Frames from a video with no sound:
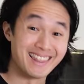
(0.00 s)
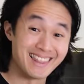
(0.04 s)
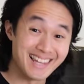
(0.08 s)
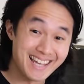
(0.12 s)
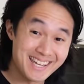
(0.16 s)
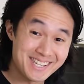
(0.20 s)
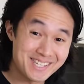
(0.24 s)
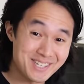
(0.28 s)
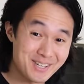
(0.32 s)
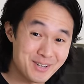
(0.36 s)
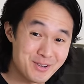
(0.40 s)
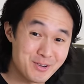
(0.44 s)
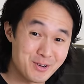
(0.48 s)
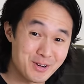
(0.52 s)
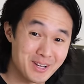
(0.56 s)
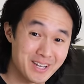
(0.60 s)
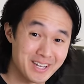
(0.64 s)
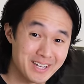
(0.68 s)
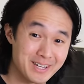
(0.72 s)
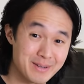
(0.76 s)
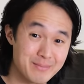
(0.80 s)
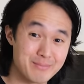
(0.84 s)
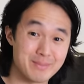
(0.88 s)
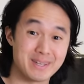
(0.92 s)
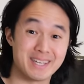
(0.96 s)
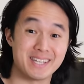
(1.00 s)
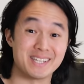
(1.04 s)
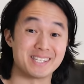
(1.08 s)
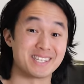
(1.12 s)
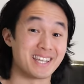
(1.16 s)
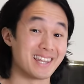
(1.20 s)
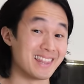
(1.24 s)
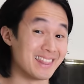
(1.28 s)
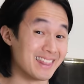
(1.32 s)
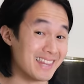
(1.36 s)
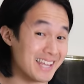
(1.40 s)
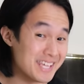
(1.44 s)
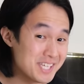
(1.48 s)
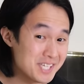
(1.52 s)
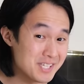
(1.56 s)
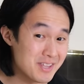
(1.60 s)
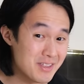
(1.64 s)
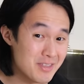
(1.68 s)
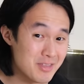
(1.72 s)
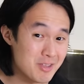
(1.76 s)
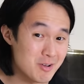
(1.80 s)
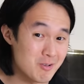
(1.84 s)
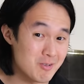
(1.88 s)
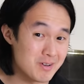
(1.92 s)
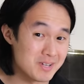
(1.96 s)
Lazy cooking means less
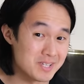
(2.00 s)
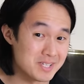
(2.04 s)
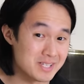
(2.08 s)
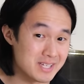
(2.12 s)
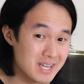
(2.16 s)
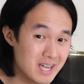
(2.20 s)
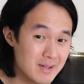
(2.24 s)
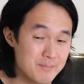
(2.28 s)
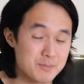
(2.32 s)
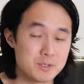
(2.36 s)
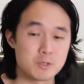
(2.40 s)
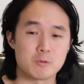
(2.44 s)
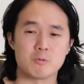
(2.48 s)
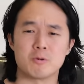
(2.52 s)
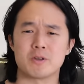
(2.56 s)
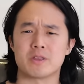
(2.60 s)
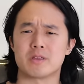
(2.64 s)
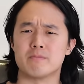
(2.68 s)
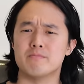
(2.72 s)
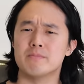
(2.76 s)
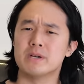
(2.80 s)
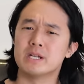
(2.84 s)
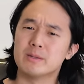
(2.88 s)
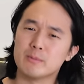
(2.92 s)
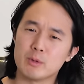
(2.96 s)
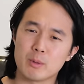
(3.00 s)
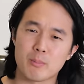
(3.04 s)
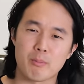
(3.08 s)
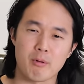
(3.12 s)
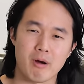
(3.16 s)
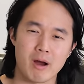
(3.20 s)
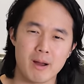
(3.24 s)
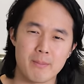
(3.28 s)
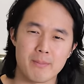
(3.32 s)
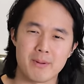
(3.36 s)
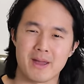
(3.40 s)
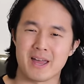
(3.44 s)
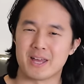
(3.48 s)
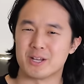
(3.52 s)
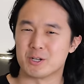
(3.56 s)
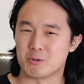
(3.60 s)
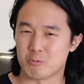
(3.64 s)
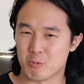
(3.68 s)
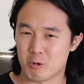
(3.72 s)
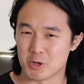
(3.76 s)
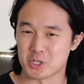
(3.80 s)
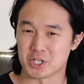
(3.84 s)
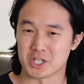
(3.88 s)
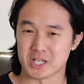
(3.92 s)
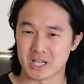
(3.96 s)
than 3 steps with minimal prep and
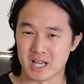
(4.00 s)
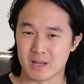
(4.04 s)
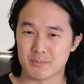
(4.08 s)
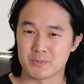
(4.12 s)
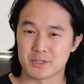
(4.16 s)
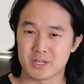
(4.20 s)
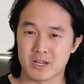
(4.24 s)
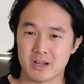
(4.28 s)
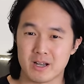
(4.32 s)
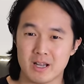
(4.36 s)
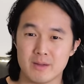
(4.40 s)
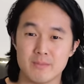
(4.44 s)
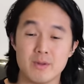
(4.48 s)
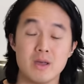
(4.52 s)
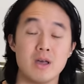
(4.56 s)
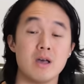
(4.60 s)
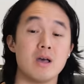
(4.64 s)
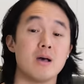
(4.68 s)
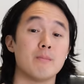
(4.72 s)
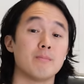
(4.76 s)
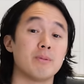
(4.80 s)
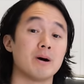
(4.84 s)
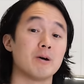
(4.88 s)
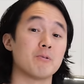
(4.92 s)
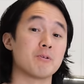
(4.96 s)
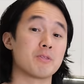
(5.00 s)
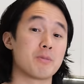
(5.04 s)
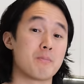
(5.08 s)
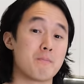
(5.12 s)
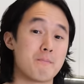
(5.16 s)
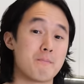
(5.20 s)
washing up time, but with